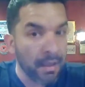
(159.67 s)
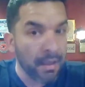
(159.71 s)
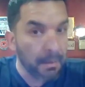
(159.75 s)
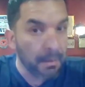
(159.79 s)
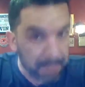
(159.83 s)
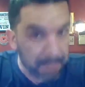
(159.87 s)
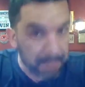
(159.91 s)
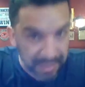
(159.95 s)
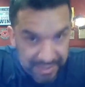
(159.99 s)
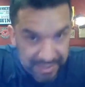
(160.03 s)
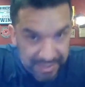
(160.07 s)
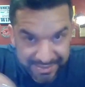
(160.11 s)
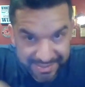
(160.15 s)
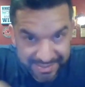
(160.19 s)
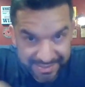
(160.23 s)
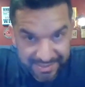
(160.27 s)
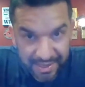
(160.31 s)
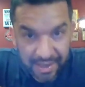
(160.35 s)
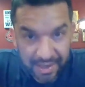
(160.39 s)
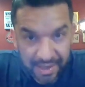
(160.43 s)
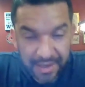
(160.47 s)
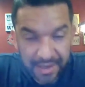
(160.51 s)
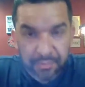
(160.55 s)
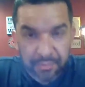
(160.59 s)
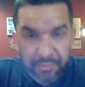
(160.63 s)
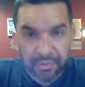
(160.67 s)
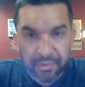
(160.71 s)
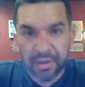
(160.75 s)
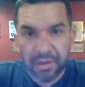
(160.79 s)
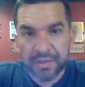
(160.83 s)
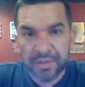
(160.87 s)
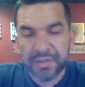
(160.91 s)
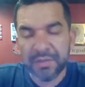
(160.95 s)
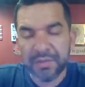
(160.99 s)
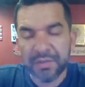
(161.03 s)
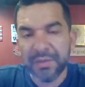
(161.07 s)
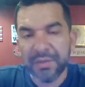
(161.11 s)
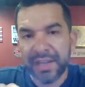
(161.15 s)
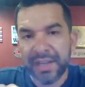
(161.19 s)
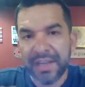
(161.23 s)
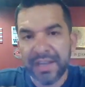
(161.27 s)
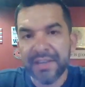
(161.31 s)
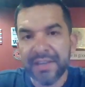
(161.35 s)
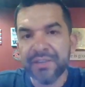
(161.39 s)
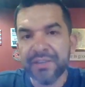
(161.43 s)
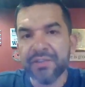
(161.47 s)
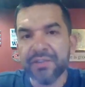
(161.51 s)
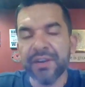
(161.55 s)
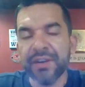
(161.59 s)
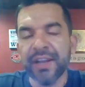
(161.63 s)
But inside, we're also an
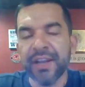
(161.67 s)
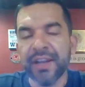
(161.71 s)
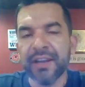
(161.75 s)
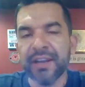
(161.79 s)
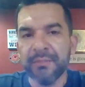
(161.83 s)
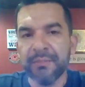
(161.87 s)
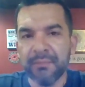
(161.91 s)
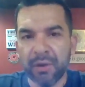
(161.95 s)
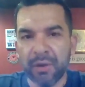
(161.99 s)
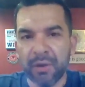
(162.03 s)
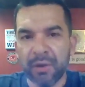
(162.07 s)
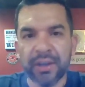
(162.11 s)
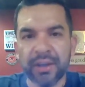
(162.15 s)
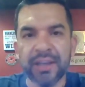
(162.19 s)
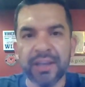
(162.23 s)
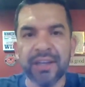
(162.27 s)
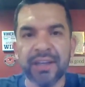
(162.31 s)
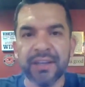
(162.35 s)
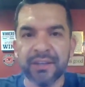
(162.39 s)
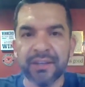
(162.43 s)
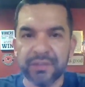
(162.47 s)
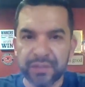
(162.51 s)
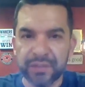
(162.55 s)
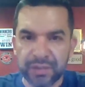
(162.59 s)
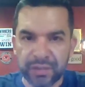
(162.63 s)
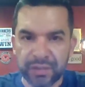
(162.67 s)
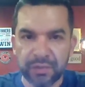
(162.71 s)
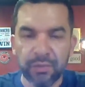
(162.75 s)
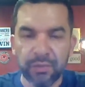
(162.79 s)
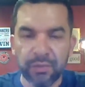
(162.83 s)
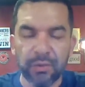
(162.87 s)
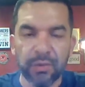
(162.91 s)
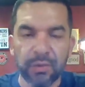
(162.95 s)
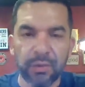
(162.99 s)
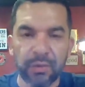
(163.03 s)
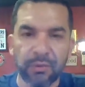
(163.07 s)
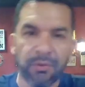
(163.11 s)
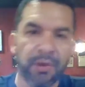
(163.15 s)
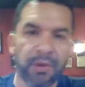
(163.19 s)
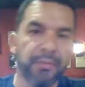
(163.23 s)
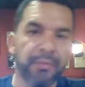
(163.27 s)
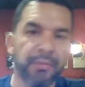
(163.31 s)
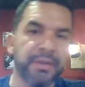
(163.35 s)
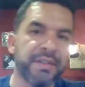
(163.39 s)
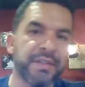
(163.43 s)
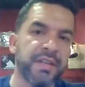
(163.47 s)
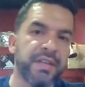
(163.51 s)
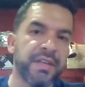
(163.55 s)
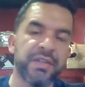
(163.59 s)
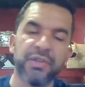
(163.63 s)
internet marketing school where we
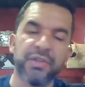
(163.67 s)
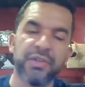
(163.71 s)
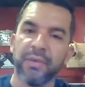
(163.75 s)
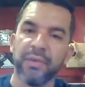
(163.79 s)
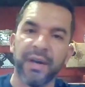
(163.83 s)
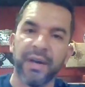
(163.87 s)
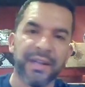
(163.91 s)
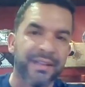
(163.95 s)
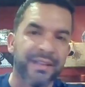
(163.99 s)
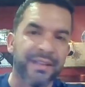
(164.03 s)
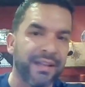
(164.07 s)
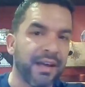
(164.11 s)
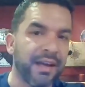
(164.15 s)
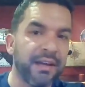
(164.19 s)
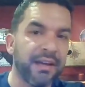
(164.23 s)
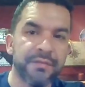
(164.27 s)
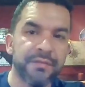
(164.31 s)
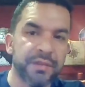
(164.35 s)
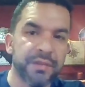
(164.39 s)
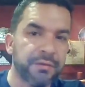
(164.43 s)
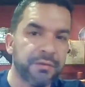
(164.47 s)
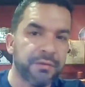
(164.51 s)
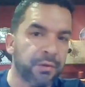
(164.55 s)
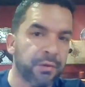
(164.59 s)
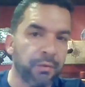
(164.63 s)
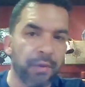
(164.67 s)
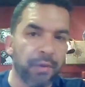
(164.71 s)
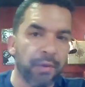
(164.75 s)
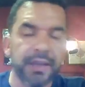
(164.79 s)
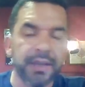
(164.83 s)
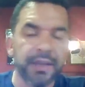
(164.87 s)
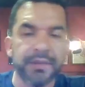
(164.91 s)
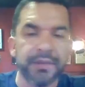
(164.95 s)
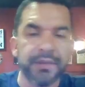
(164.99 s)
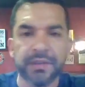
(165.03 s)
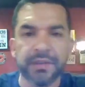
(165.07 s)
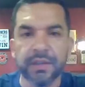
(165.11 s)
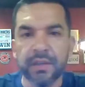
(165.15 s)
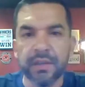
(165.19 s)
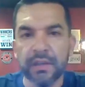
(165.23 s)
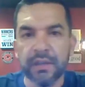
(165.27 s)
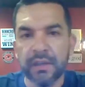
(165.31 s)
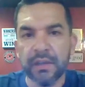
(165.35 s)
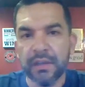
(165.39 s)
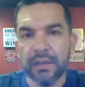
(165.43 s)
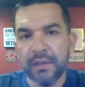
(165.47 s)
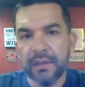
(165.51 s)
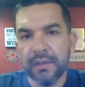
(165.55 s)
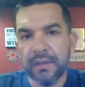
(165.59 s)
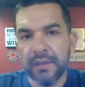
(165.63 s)
teach you a lot of different ways
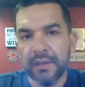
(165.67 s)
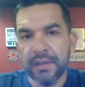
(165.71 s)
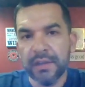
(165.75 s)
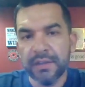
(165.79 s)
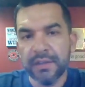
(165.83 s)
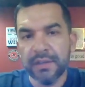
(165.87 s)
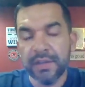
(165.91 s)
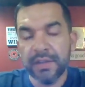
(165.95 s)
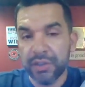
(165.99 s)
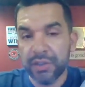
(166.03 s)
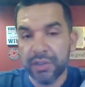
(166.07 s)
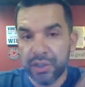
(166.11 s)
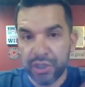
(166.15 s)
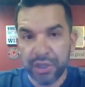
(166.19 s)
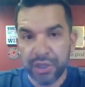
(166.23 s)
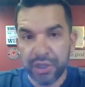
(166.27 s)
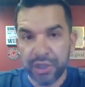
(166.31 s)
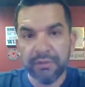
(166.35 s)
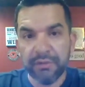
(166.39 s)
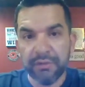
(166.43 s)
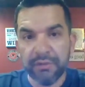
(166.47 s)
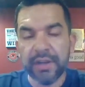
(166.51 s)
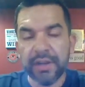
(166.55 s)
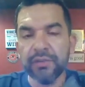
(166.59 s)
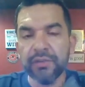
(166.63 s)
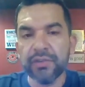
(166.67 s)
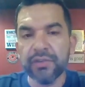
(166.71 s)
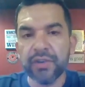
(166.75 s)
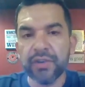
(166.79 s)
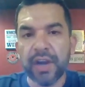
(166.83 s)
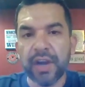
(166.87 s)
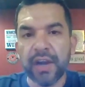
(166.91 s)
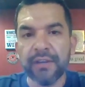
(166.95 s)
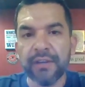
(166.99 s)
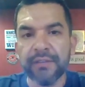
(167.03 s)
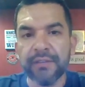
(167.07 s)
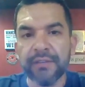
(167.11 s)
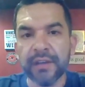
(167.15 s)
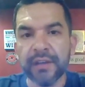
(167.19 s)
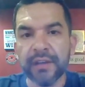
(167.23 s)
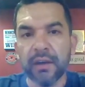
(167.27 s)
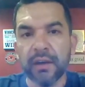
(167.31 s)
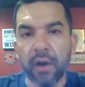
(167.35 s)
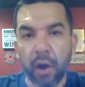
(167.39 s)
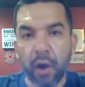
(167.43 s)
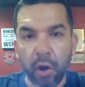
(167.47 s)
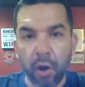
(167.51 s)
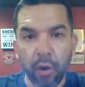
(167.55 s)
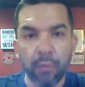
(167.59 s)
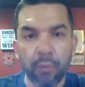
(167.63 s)
to generate new traffic,
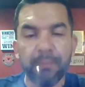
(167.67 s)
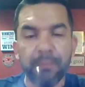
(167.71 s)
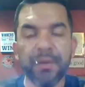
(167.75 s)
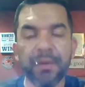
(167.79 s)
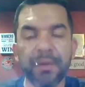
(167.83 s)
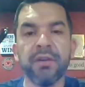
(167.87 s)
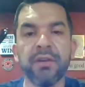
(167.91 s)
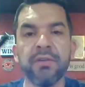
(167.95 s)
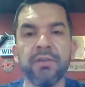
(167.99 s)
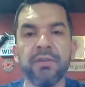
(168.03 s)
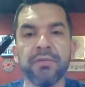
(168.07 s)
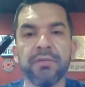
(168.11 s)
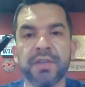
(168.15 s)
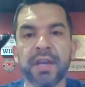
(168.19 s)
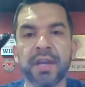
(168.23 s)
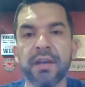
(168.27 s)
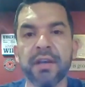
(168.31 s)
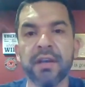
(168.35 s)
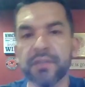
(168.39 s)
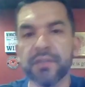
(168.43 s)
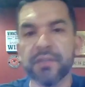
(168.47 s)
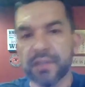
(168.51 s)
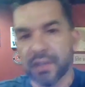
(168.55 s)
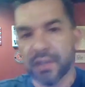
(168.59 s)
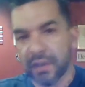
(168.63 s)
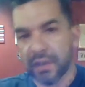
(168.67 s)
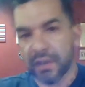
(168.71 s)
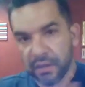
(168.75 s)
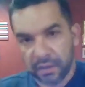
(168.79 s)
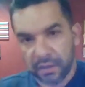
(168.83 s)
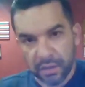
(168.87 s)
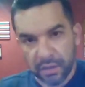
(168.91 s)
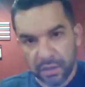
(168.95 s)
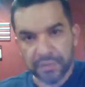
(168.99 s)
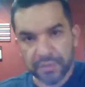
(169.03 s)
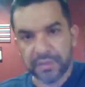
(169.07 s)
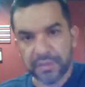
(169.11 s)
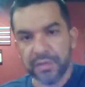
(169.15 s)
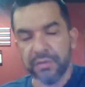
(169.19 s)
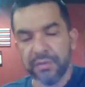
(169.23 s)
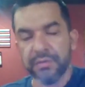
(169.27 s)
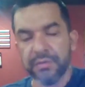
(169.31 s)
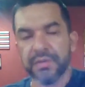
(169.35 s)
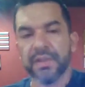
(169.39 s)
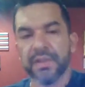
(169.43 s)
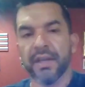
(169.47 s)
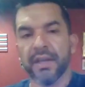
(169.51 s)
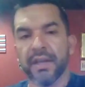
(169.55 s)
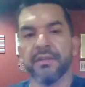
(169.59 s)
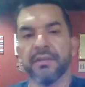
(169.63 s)
open new sales, and close new
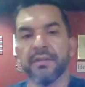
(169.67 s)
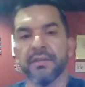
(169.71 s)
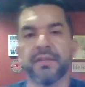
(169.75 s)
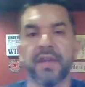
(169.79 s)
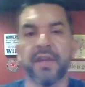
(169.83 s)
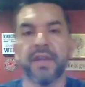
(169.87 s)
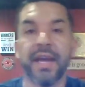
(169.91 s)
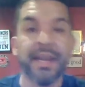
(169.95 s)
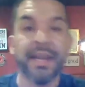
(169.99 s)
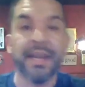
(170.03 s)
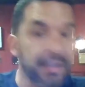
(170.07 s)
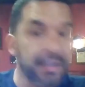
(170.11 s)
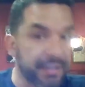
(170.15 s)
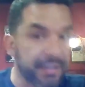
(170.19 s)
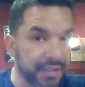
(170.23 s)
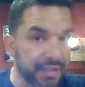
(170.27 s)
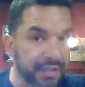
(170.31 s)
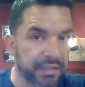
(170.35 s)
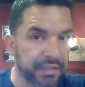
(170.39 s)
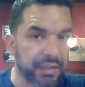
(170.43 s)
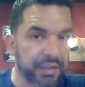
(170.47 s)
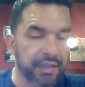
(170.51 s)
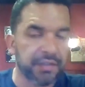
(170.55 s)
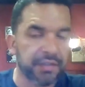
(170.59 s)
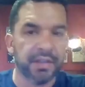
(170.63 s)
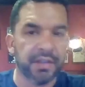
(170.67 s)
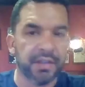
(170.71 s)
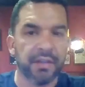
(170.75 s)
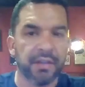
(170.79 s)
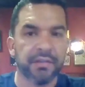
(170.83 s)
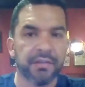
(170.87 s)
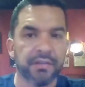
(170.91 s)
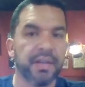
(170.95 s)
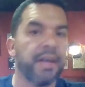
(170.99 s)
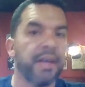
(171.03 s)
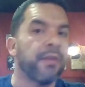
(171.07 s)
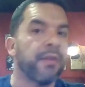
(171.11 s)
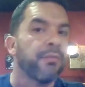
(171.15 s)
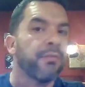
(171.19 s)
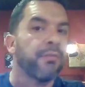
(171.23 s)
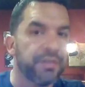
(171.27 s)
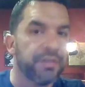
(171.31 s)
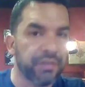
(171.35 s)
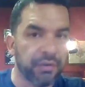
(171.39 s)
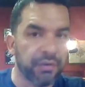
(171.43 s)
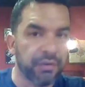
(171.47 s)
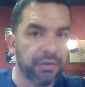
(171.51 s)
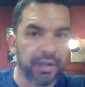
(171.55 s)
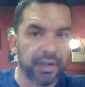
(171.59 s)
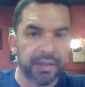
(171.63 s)
sales, and existing sales, and
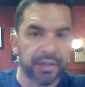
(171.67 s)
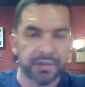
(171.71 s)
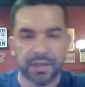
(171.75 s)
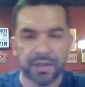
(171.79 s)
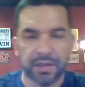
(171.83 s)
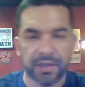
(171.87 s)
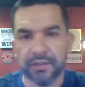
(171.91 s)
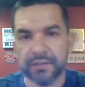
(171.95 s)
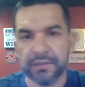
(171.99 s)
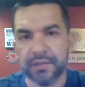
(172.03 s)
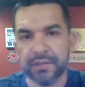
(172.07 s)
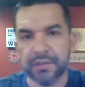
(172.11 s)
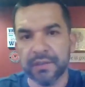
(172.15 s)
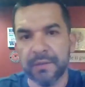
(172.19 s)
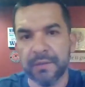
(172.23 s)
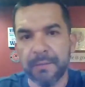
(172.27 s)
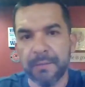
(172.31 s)
returning sales.